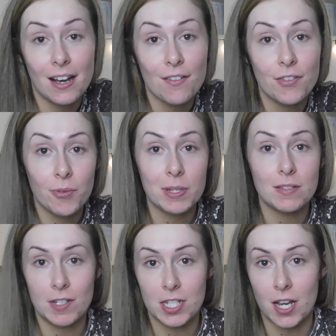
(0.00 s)
I filmed
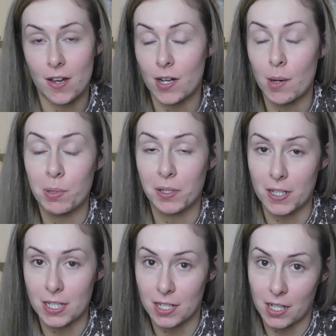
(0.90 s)
this video a couple of
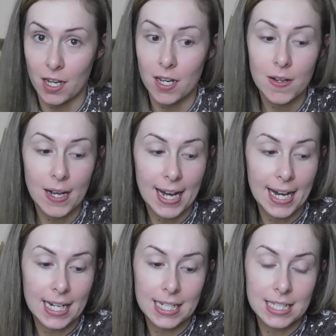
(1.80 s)
nights ago
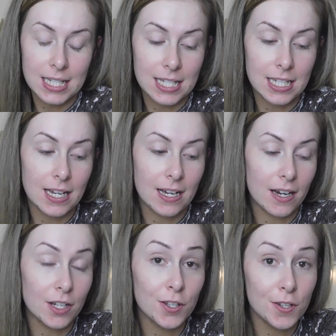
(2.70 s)
and
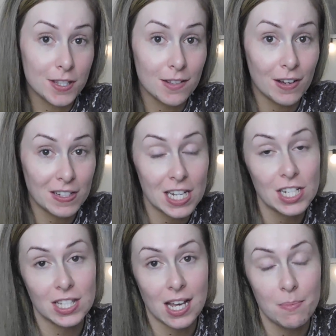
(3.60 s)
I used the
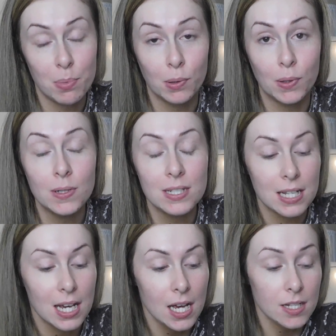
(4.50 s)
foundation that I
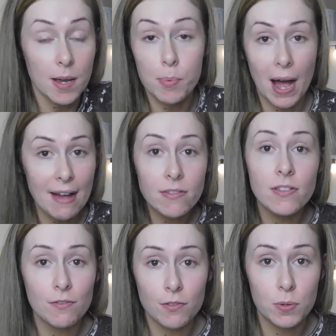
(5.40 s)
bought. So I bought
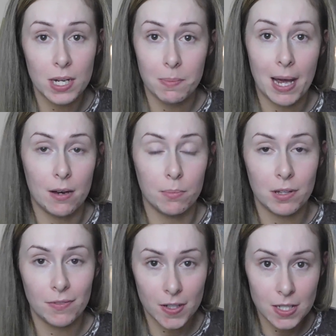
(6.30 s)
everything for £20, but
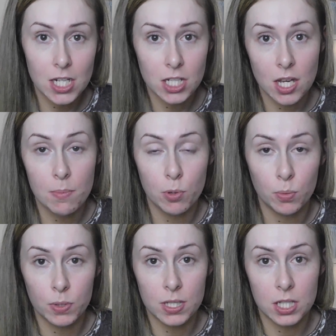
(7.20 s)
the foundation that I
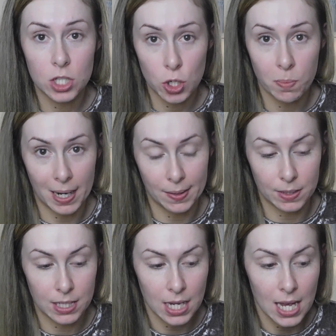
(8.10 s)
bought was £2.